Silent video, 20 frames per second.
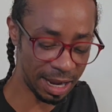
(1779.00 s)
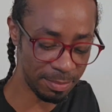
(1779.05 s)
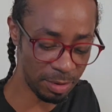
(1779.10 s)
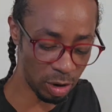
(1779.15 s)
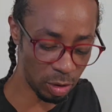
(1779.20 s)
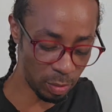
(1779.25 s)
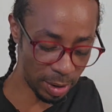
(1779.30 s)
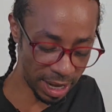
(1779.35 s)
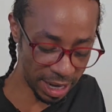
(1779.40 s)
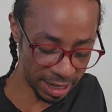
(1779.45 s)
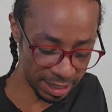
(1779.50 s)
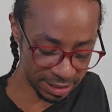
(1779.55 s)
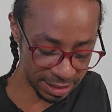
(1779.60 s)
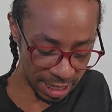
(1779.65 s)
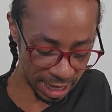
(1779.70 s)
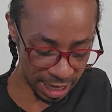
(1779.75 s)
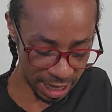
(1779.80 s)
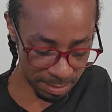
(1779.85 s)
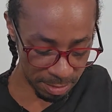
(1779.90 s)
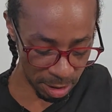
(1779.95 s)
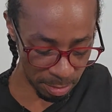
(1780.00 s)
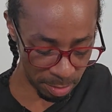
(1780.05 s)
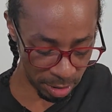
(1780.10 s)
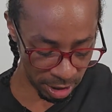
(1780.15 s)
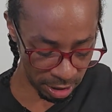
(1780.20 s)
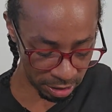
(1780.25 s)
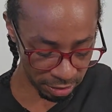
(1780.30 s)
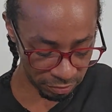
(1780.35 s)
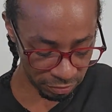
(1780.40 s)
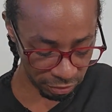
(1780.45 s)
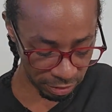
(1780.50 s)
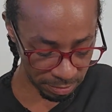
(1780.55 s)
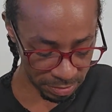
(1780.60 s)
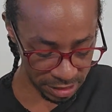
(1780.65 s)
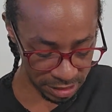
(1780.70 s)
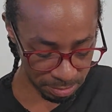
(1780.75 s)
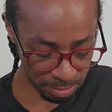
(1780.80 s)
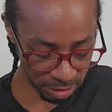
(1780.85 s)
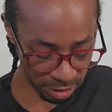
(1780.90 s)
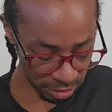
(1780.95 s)
away, time apart from
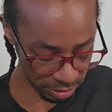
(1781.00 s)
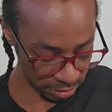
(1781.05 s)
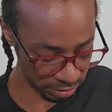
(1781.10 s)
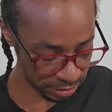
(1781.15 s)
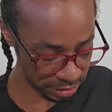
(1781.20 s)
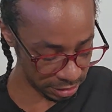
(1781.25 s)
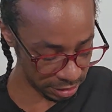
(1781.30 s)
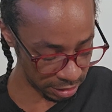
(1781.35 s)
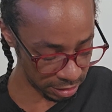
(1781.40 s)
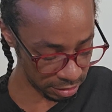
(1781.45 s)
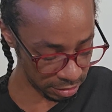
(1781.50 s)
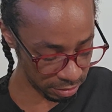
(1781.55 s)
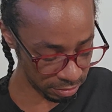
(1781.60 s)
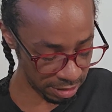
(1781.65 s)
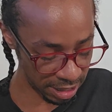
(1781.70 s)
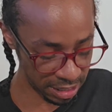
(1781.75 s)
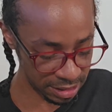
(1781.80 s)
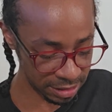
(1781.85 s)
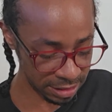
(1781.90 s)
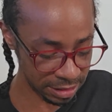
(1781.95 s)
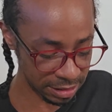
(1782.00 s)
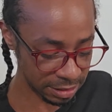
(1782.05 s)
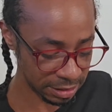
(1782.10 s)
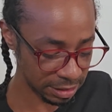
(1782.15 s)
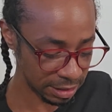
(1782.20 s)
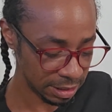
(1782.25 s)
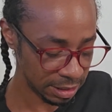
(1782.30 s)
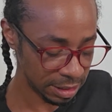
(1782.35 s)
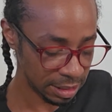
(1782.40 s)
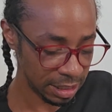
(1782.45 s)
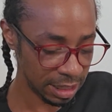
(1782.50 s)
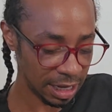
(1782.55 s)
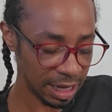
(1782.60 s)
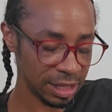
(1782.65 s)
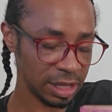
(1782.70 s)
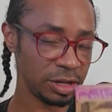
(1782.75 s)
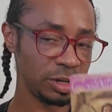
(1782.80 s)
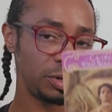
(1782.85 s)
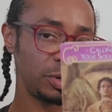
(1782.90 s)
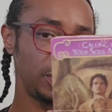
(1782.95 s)
this partner is on the horizon. And
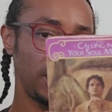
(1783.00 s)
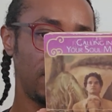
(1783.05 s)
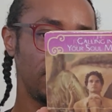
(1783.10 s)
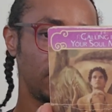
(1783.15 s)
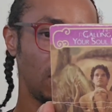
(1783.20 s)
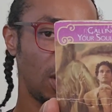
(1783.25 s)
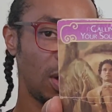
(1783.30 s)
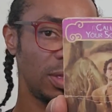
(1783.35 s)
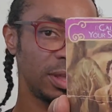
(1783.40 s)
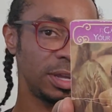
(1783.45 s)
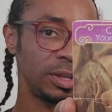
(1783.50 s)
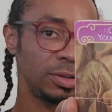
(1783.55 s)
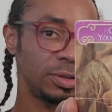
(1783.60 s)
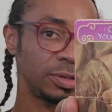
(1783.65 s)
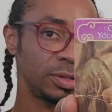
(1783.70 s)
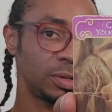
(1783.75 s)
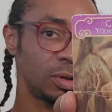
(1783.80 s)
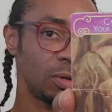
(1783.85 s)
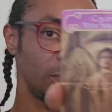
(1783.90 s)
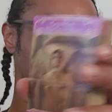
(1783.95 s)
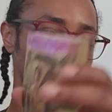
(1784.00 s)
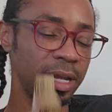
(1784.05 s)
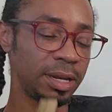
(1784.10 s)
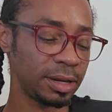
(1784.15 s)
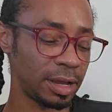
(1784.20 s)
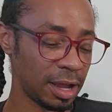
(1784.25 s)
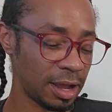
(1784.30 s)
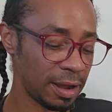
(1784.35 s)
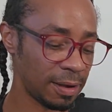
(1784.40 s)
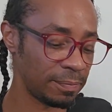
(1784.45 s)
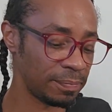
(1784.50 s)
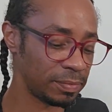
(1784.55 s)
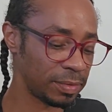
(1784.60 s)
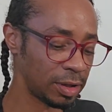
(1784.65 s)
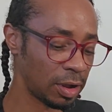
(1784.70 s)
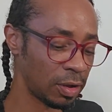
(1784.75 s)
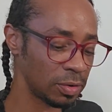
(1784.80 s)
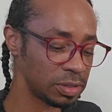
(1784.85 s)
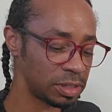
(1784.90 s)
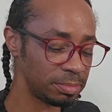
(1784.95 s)
then you do have calling in your soulmate.
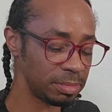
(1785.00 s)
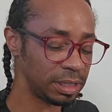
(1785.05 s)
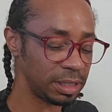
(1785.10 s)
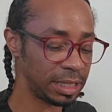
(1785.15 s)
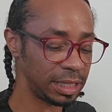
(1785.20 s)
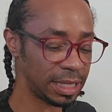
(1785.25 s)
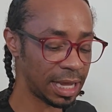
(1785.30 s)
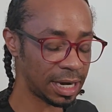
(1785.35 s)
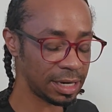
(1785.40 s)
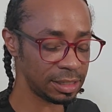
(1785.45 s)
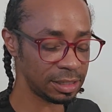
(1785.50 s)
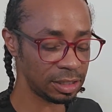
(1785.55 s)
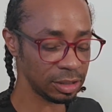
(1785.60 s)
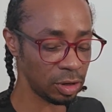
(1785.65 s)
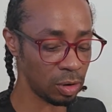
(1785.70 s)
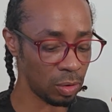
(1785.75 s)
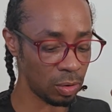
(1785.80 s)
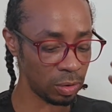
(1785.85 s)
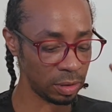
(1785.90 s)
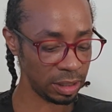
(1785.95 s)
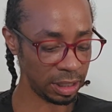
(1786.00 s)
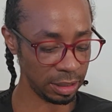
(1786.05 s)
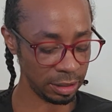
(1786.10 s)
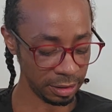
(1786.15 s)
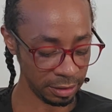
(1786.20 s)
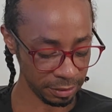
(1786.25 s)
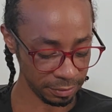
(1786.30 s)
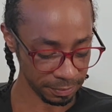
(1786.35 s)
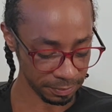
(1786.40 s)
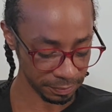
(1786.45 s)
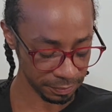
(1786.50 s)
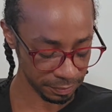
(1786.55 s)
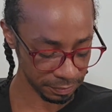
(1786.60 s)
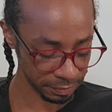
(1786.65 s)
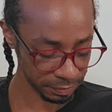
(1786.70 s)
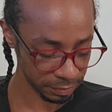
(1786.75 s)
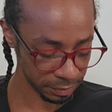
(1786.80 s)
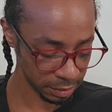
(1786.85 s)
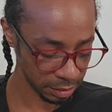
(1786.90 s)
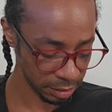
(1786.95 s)
Ultimately, that is the goal here.
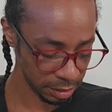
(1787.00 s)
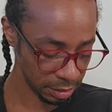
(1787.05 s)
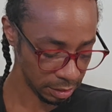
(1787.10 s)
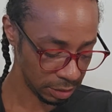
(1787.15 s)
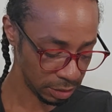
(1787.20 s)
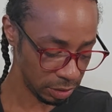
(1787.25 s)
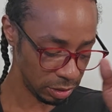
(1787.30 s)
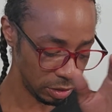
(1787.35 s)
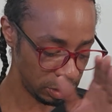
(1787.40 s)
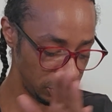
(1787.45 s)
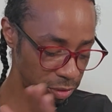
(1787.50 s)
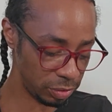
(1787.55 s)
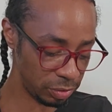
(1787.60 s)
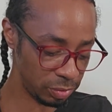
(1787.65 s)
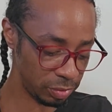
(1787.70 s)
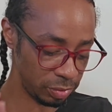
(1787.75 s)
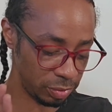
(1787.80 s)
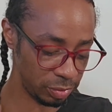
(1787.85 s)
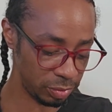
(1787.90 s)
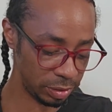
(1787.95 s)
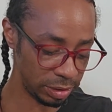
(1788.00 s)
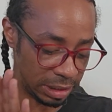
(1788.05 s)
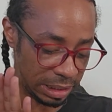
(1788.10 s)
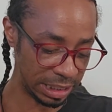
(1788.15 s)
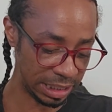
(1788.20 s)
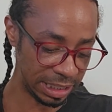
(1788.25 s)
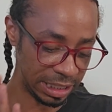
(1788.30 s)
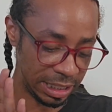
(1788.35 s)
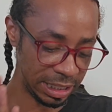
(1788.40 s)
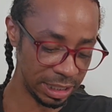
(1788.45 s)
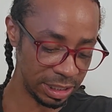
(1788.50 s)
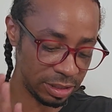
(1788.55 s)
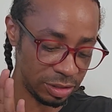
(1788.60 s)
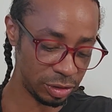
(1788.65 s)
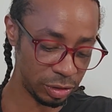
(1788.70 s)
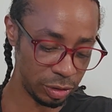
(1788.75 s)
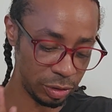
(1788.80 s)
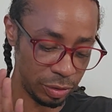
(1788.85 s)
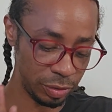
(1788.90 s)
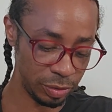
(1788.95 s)
You need
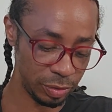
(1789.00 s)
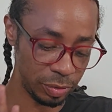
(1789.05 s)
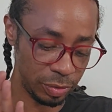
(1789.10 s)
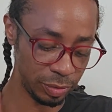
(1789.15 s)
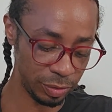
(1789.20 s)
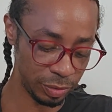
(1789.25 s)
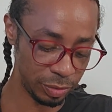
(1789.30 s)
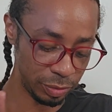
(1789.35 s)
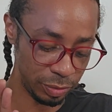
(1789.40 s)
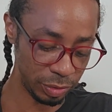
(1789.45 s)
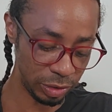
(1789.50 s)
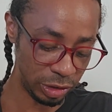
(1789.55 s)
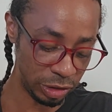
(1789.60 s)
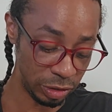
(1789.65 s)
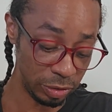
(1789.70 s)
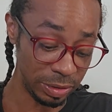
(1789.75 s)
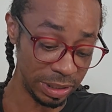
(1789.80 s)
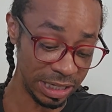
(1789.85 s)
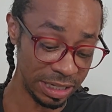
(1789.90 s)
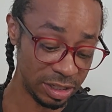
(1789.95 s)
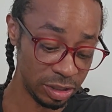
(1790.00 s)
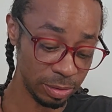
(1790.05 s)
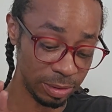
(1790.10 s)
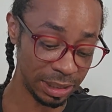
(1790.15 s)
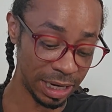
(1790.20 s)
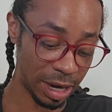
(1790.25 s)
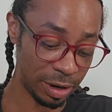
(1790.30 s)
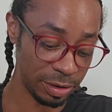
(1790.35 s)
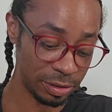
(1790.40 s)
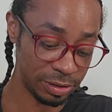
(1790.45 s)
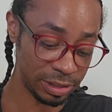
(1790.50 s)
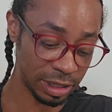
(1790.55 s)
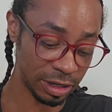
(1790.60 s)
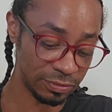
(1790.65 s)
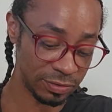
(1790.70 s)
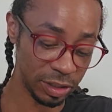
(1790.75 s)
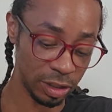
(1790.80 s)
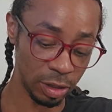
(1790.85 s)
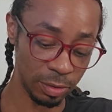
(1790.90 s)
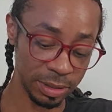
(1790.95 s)
to allow
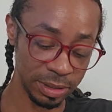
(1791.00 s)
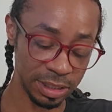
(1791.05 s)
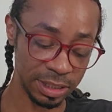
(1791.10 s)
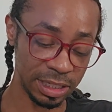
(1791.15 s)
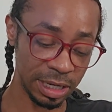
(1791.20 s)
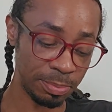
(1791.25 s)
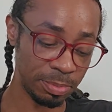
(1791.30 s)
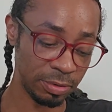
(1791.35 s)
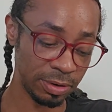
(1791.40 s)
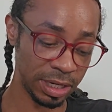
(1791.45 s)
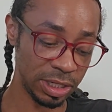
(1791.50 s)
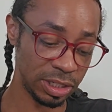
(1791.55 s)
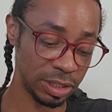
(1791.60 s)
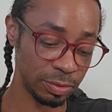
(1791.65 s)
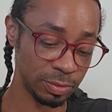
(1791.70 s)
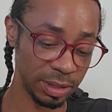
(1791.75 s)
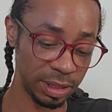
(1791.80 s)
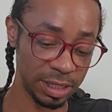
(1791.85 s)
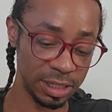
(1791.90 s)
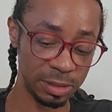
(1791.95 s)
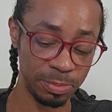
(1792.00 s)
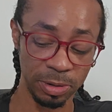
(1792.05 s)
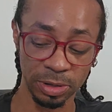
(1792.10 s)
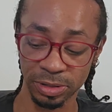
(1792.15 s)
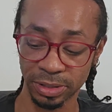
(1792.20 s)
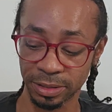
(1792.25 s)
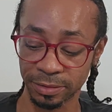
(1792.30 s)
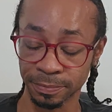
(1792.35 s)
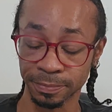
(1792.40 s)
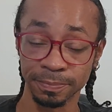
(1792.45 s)
yourself to go into separation with this person.